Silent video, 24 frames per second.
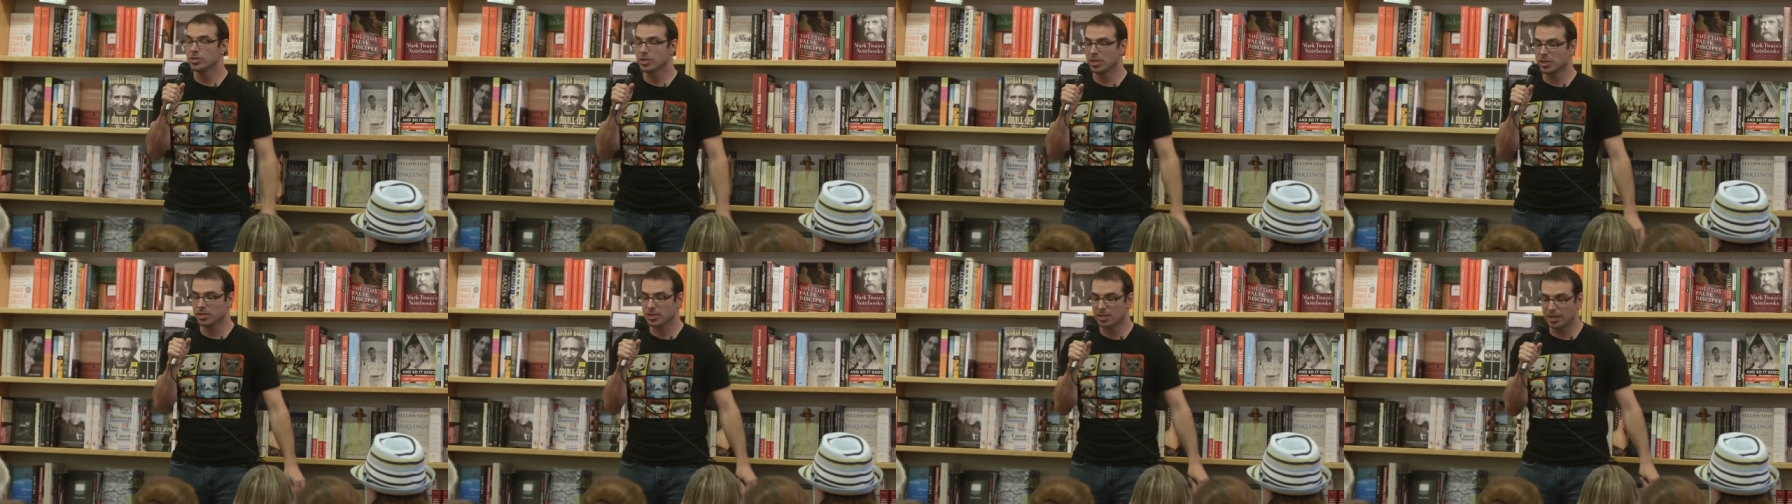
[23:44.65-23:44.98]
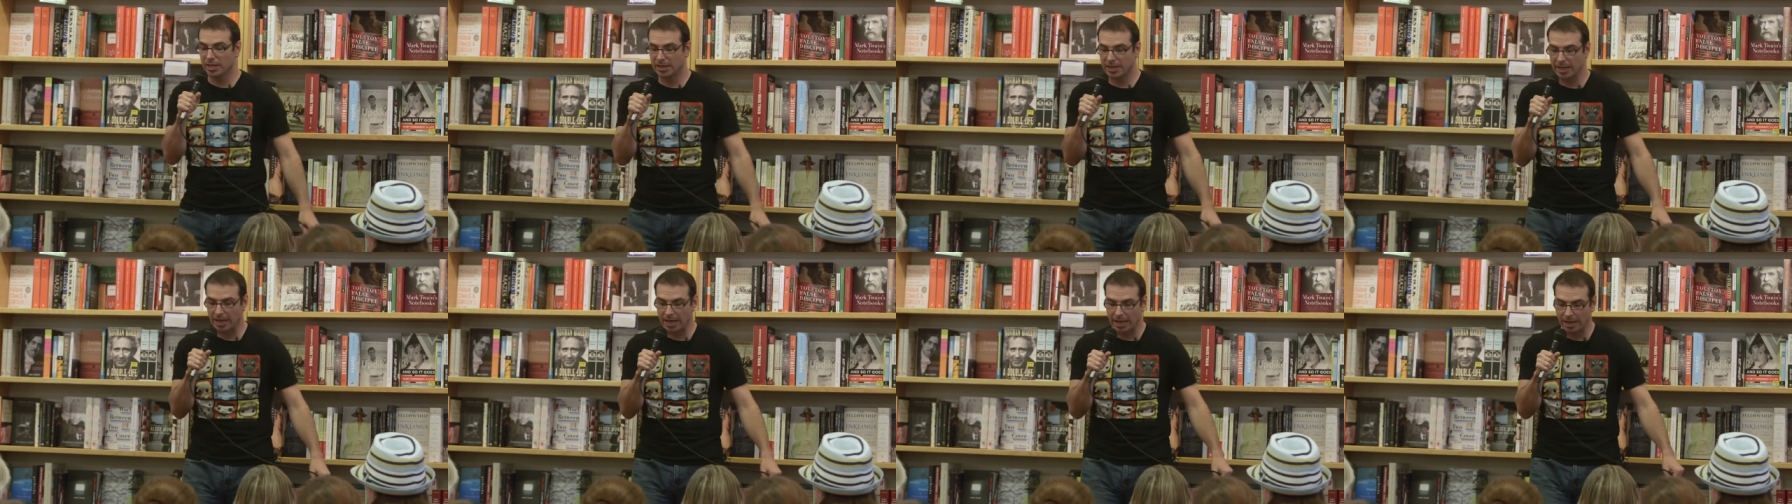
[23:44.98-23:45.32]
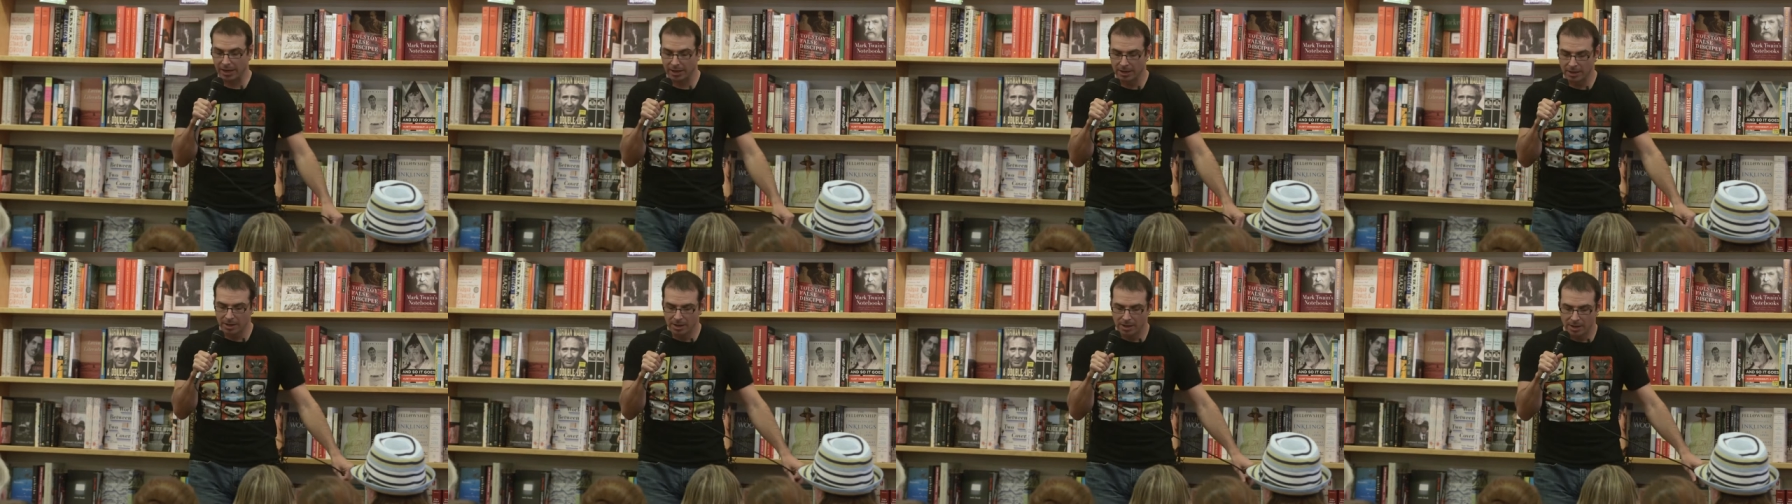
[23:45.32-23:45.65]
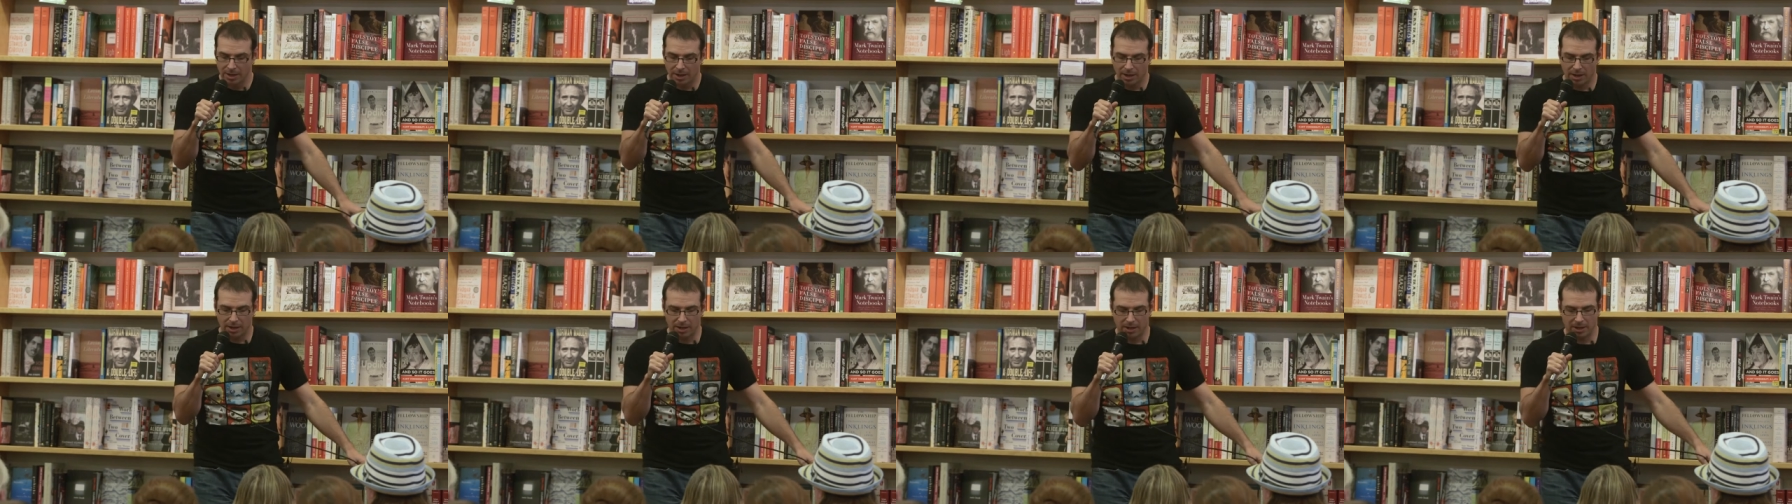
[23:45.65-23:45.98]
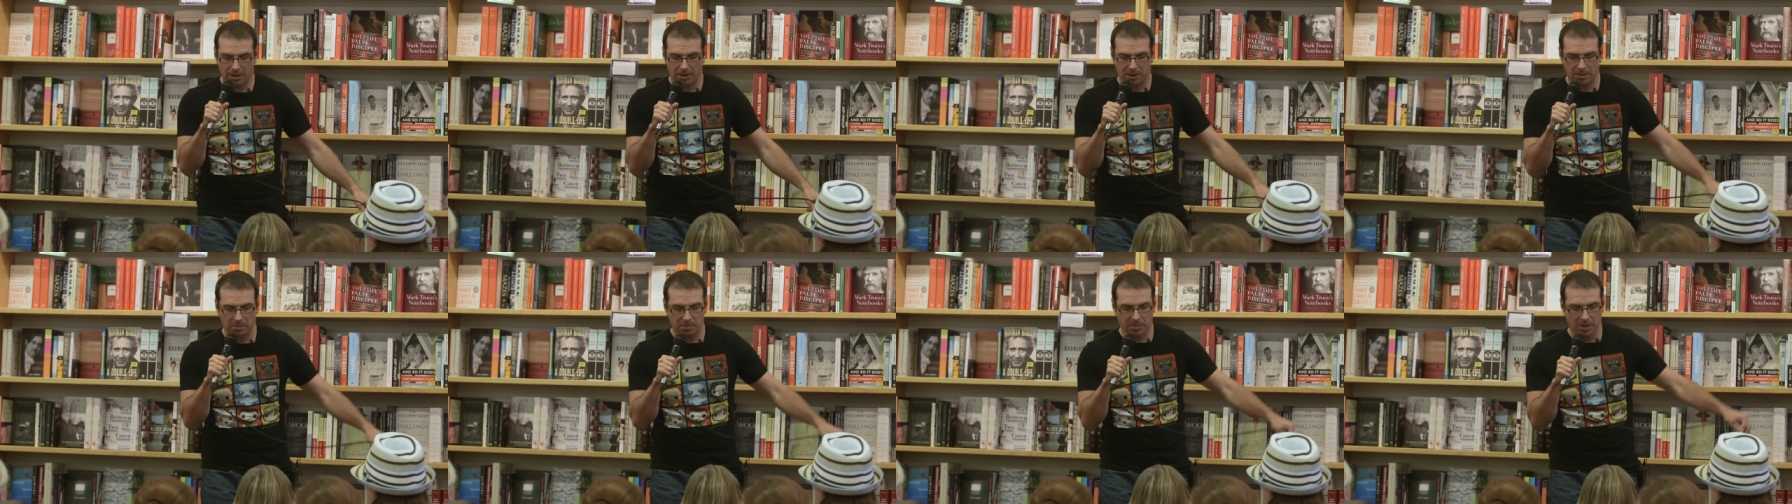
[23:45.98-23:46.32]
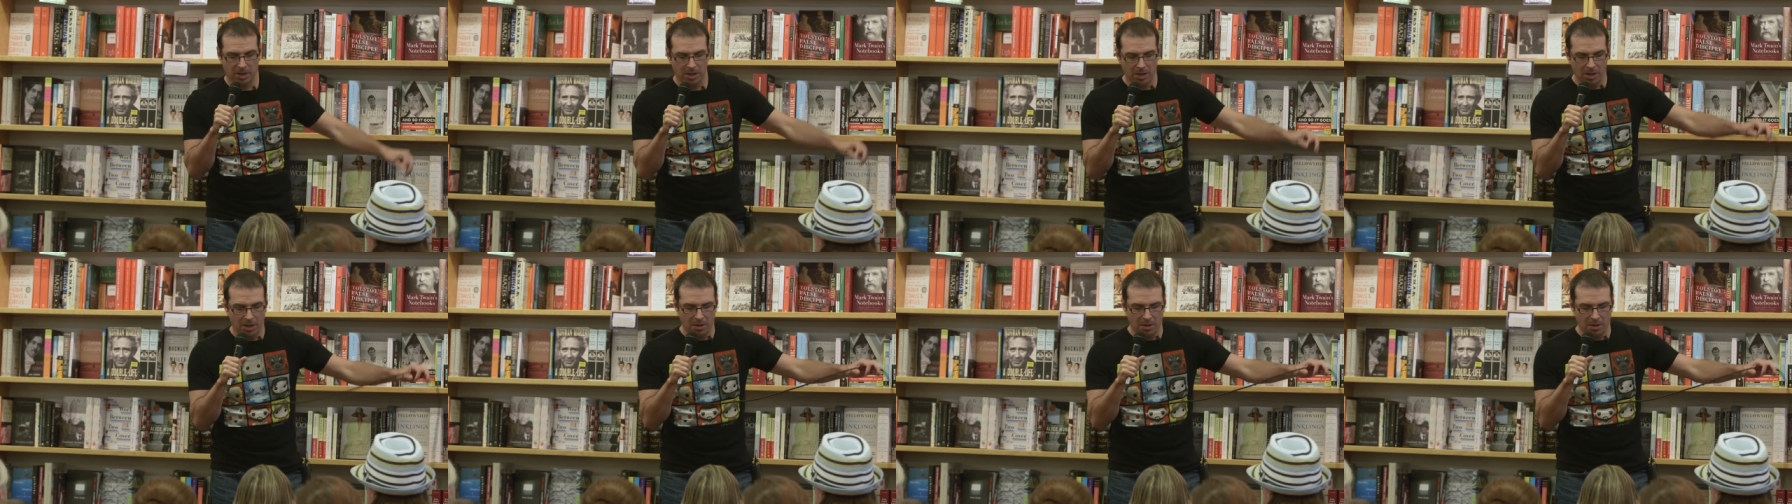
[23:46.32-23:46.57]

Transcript: things like that. Um,